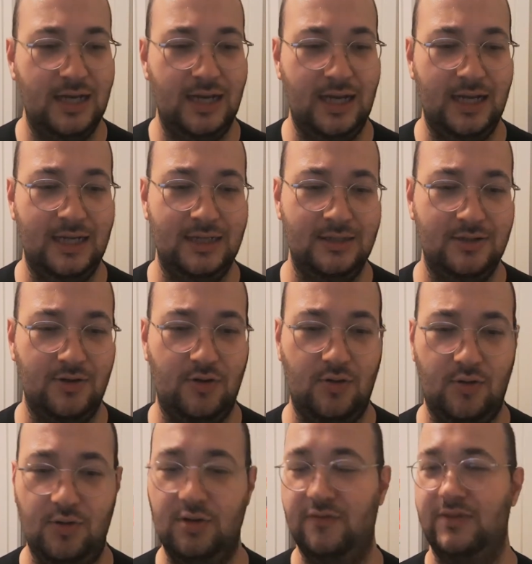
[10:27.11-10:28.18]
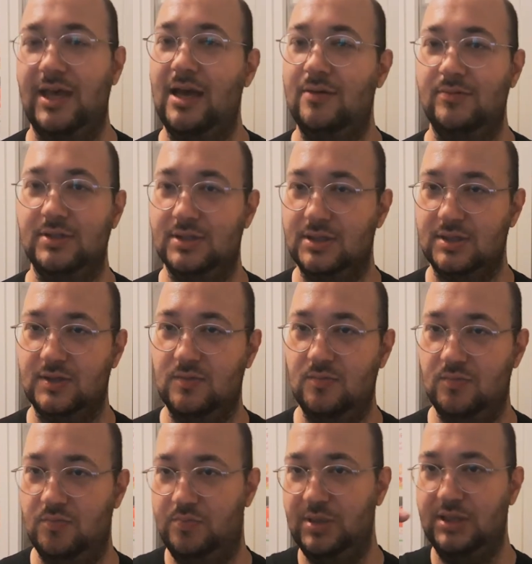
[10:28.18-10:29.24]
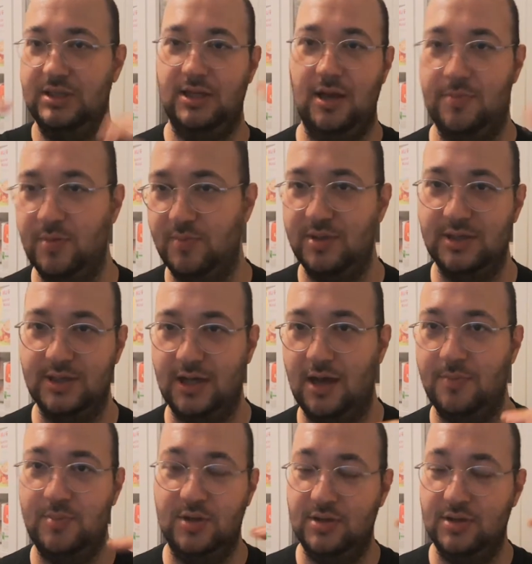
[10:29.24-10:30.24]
And all of that was just building up and building up.